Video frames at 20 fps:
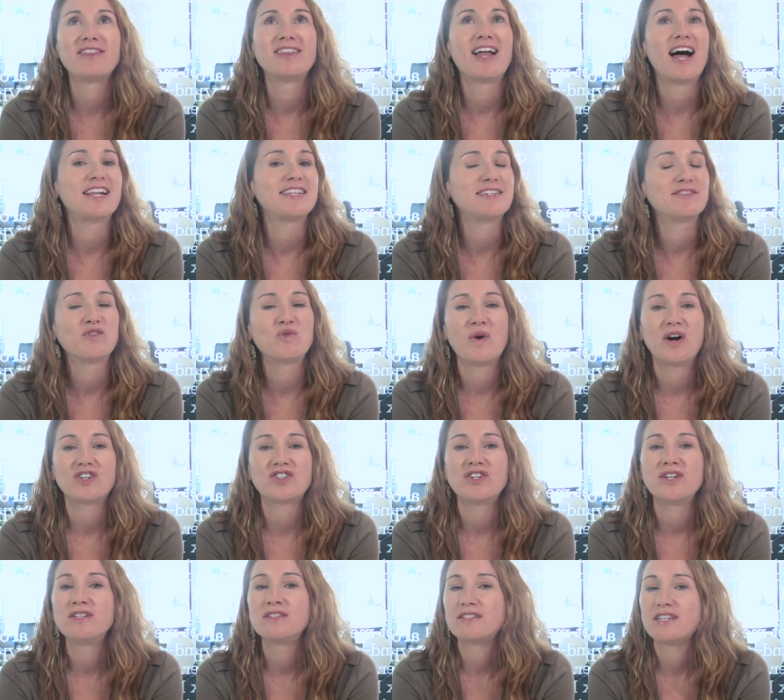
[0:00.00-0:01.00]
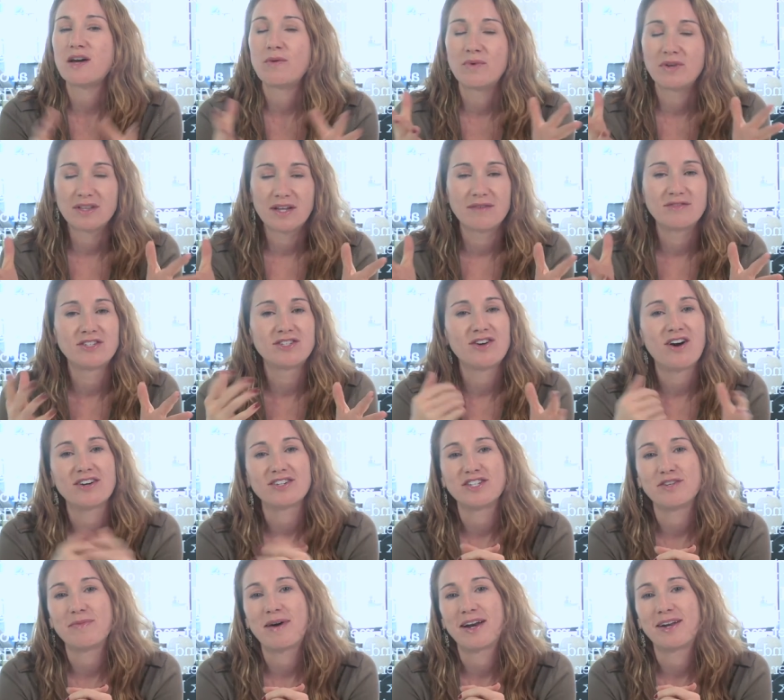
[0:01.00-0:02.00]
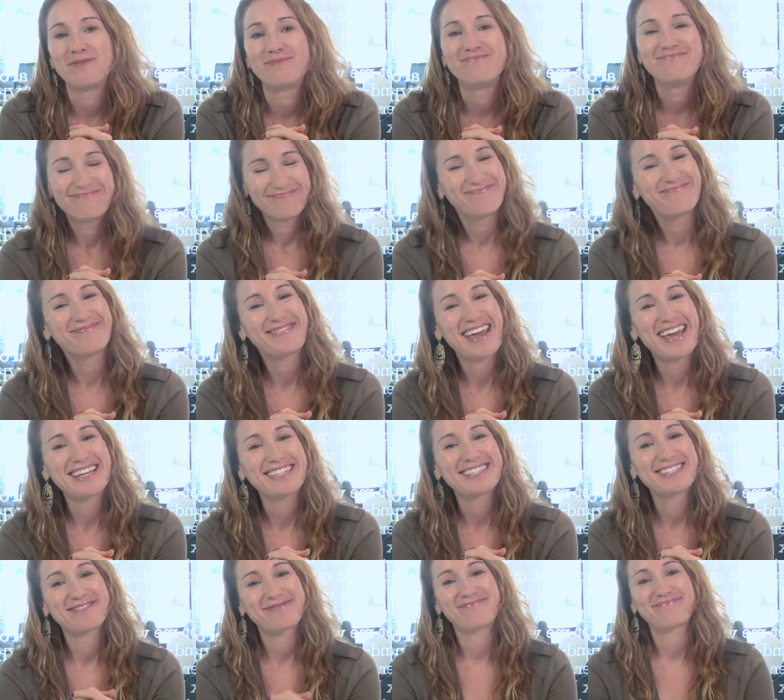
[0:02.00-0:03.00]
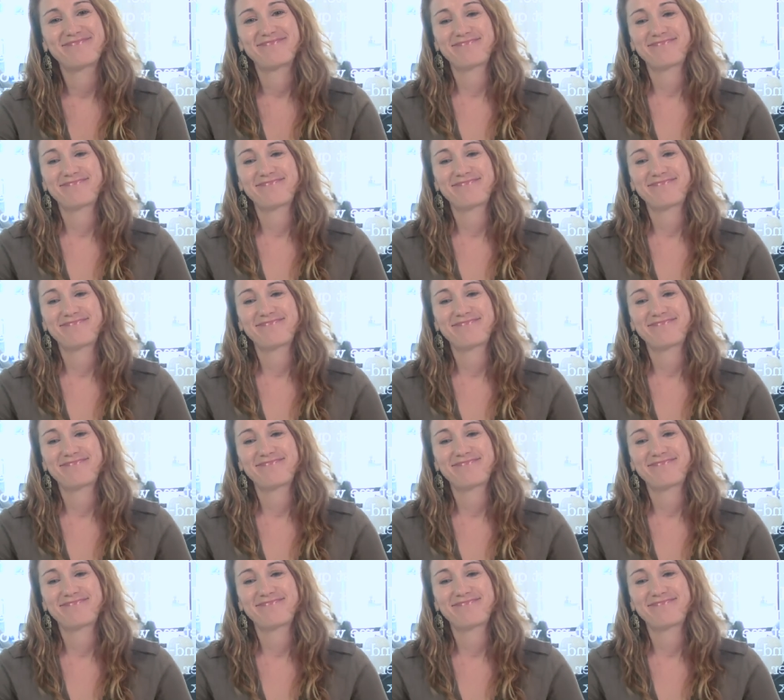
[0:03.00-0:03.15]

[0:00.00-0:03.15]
lots of questions and would love to talk to you about them. Thanks.